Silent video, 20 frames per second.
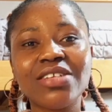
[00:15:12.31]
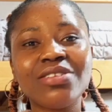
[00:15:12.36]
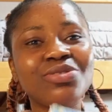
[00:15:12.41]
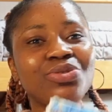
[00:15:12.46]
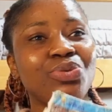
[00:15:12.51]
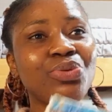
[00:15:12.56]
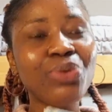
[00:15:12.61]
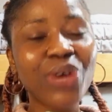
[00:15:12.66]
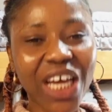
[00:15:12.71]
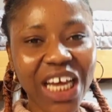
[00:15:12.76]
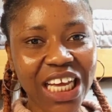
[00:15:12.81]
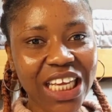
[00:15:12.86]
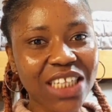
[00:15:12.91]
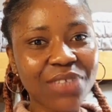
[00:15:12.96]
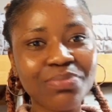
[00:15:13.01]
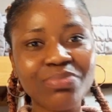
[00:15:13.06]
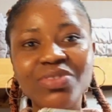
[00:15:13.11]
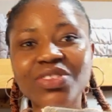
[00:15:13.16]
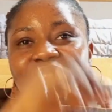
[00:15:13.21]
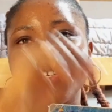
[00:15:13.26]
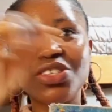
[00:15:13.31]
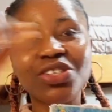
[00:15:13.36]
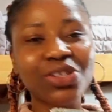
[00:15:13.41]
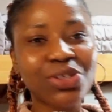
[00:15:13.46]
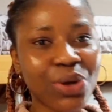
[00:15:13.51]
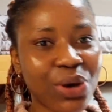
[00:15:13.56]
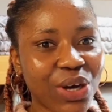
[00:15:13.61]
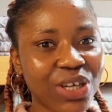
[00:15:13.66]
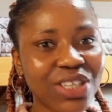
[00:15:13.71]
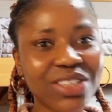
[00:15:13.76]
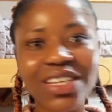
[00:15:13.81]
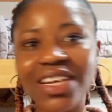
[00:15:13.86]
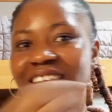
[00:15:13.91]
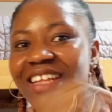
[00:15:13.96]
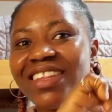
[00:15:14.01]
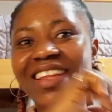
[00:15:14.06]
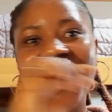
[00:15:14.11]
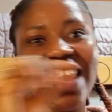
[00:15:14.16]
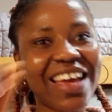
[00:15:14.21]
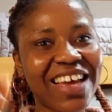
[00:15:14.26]
The rain, the sun,
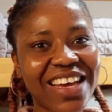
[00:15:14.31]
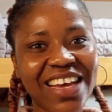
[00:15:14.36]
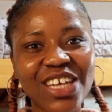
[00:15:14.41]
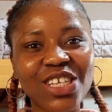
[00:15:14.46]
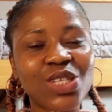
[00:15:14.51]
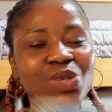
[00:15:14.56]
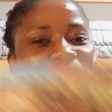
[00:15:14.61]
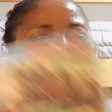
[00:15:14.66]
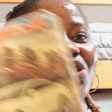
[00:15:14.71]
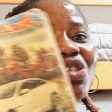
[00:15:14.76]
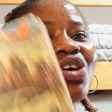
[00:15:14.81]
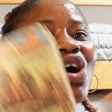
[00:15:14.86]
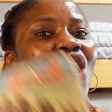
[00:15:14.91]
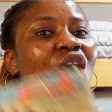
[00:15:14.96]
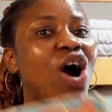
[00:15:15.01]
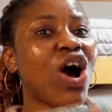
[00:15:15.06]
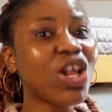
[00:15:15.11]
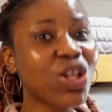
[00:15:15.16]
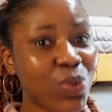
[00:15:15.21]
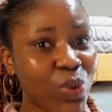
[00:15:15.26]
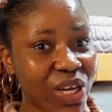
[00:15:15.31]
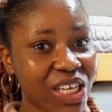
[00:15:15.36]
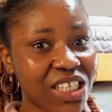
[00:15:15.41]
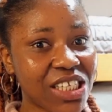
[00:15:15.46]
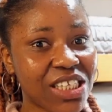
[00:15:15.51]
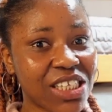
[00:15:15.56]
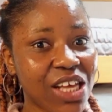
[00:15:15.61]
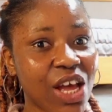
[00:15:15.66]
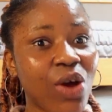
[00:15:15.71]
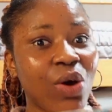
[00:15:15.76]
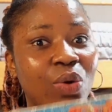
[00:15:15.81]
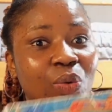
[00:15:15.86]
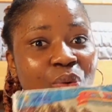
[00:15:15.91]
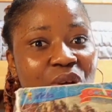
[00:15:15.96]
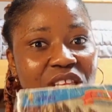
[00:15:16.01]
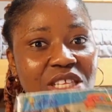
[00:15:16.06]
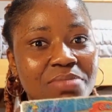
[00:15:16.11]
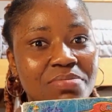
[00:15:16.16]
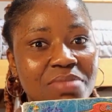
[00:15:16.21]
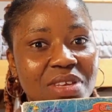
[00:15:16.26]
like it was always
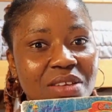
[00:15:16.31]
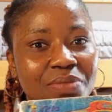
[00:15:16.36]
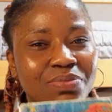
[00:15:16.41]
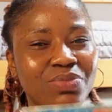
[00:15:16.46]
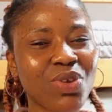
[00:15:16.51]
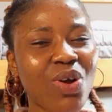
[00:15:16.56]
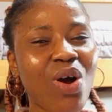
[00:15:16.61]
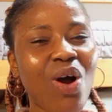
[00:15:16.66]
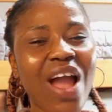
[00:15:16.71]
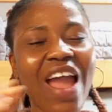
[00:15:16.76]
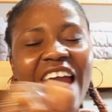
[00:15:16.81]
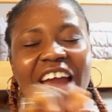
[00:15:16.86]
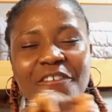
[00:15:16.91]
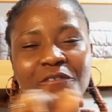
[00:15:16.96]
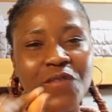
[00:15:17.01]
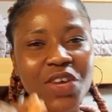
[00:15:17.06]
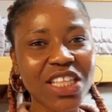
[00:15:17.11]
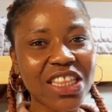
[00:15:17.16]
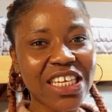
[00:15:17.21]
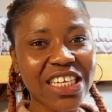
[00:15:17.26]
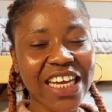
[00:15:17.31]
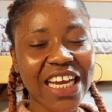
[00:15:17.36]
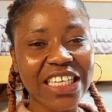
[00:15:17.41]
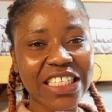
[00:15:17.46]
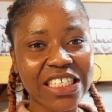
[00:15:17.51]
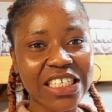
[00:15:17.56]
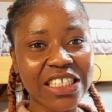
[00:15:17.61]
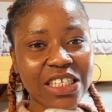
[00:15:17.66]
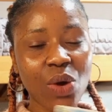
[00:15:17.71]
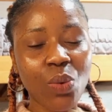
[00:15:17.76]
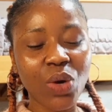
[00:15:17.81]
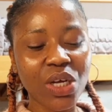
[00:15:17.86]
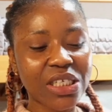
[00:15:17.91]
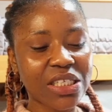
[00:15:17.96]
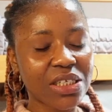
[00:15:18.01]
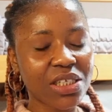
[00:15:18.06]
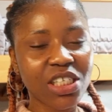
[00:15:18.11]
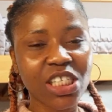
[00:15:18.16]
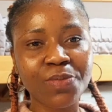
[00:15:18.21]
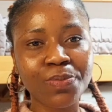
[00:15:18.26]
with me. Everything I did was
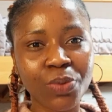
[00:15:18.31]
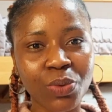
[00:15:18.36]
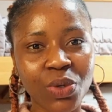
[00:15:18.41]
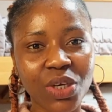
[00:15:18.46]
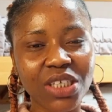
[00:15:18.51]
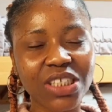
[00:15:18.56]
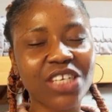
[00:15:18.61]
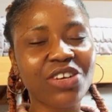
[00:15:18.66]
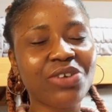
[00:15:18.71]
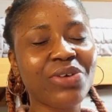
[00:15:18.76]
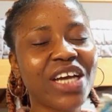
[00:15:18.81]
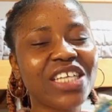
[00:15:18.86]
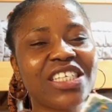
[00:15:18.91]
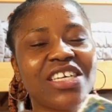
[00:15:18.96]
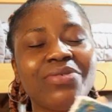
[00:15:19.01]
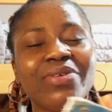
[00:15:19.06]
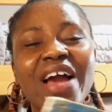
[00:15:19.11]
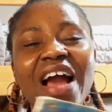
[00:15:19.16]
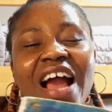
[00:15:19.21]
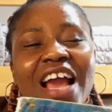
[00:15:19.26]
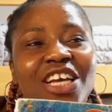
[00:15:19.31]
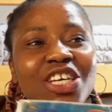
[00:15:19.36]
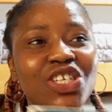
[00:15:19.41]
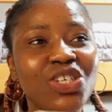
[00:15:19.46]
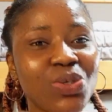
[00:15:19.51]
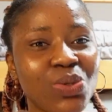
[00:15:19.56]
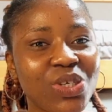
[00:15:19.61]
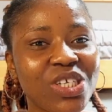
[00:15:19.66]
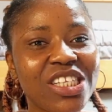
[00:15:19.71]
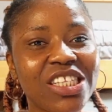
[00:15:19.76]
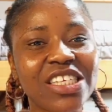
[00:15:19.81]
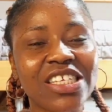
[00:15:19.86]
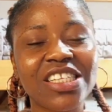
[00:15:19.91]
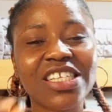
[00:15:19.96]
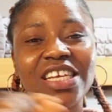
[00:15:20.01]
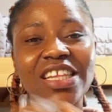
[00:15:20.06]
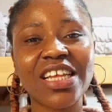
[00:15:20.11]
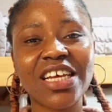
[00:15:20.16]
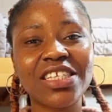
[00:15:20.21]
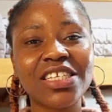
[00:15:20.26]
in this book. The criteria I used in
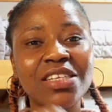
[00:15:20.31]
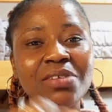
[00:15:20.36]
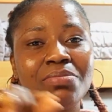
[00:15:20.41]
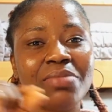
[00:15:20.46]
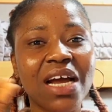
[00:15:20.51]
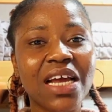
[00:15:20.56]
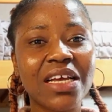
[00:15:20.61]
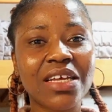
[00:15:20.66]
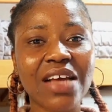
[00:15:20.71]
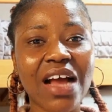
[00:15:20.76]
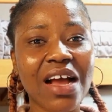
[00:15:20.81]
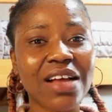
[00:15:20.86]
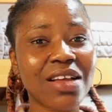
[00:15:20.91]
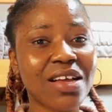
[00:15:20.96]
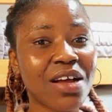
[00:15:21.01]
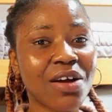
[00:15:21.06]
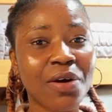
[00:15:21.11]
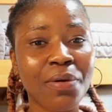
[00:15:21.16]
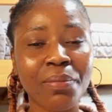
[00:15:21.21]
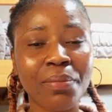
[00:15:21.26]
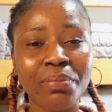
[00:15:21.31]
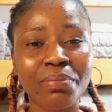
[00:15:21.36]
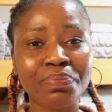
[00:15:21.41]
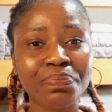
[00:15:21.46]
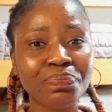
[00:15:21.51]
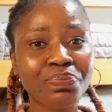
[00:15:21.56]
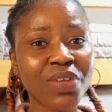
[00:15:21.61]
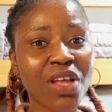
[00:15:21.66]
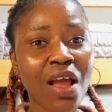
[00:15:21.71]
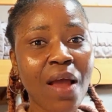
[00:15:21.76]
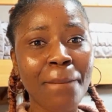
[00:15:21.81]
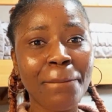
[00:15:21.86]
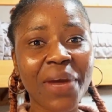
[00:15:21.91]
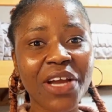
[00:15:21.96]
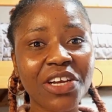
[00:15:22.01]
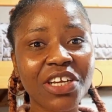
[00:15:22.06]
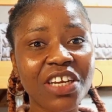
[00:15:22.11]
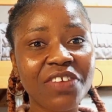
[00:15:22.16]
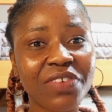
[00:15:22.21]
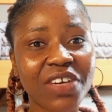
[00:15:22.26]
selecting my
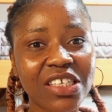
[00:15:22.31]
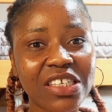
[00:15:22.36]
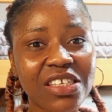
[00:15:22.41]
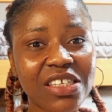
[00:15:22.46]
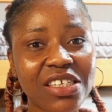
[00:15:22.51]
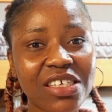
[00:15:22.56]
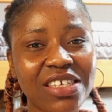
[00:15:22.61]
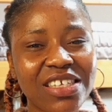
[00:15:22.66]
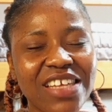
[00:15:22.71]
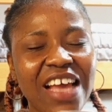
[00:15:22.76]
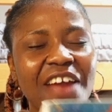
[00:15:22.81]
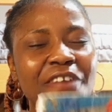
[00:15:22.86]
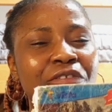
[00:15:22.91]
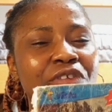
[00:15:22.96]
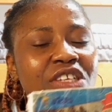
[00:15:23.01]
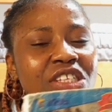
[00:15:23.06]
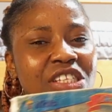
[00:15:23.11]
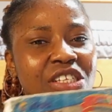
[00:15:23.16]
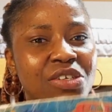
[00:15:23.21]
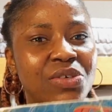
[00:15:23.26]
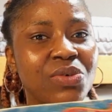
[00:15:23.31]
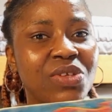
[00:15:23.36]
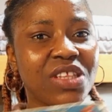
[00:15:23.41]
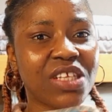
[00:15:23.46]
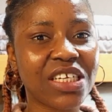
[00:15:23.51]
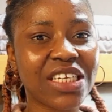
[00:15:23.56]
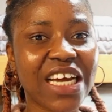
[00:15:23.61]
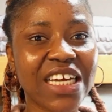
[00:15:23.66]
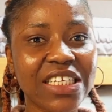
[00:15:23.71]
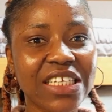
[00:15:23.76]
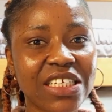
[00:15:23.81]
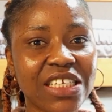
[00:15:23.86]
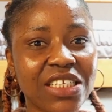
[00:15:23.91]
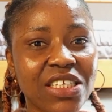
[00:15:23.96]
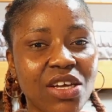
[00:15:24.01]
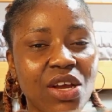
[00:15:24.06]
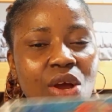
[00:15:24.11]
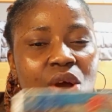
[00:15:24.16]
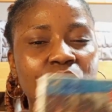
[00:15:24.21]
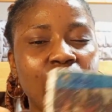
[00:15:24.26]
universities, every single thing I did
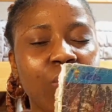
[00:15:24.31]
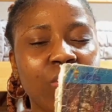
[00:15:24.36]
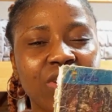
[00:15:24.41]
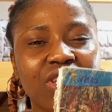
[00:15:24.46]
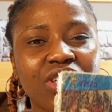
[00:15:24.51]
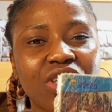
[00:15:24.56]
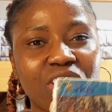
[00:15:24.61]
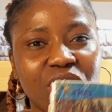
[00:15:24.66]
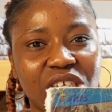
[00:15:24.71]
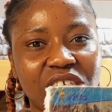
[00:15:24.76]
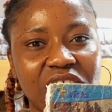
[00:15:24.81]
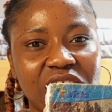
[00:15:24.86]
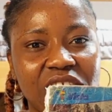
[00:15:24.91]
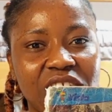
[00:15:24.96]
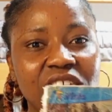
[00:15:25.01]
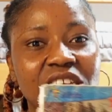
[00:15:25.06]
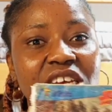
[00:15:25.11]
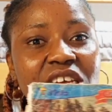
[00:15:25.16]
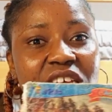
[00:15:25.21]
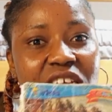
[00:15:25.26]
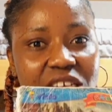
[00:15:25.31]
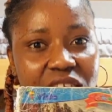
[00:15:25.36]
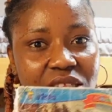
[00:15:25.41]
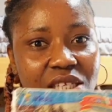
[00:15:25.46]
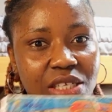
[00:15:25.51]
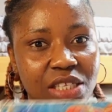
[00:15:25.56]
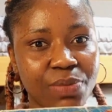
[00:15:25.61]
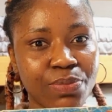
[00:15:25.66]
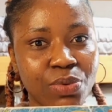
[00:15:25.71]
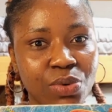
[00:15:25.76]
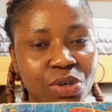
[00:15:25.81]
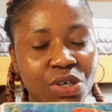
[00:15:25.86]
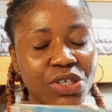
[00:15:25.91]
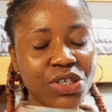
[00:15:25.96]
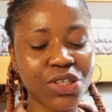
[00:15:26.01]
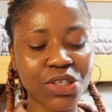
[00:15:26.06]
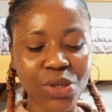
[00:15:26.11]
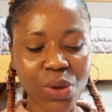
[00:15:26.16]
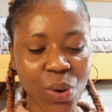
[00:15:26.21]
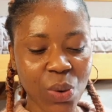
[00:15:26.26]
was just in this book.
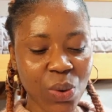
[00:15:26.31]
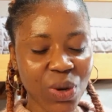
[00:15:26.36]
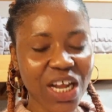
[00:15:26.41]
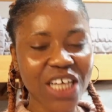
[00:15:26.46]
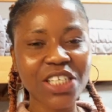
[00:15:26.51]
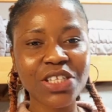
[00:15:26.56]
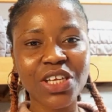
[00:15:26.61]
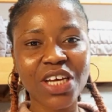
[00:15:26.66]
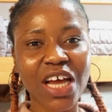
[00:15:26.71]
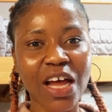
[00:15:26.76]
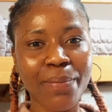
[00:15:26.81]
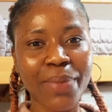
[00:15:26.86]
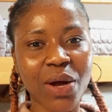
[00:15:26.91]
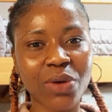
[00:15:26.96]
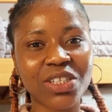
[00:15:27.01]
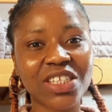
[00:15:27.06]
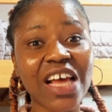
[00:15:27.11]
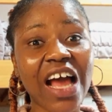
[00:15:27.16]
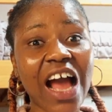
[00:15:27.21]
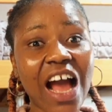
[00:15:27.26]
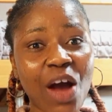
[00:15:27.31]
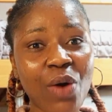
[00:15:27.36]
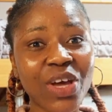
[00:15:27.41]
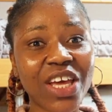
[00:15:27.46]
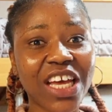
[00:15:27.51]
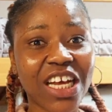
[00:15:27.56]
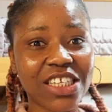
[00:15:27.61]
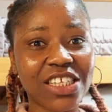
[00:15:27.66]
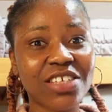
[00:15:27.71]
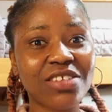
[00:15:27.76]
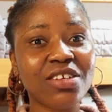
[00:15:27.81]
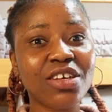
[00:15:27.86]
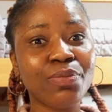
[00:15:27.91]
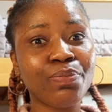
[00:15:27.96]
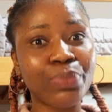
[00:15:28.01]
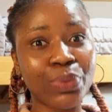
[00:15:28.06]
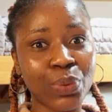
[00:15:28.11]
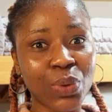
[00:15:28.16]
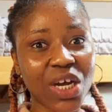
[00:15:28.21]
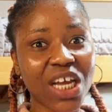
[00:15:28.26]
So let's talk about how getting a
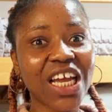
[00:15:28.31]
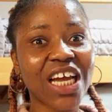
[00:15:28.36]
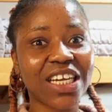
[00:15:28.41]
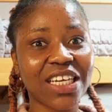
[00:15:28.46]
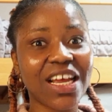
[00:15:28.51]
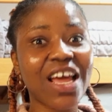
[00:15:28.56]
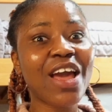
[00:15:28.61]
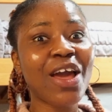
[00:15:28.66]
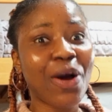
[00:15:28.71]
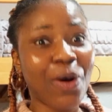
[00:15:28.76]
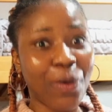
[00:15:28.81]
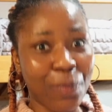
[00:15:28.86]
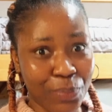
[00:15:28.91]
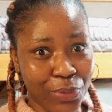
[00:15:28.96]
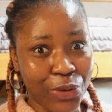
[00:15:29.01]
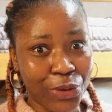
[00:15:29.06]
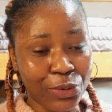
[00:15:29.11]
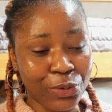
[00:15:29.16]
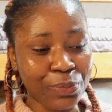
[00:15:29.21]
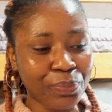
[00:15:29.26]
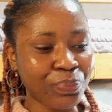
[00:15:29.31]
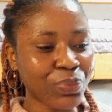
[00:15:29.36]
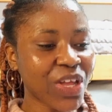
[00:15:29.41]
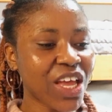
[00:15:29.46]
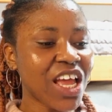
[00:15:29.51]
book can help you.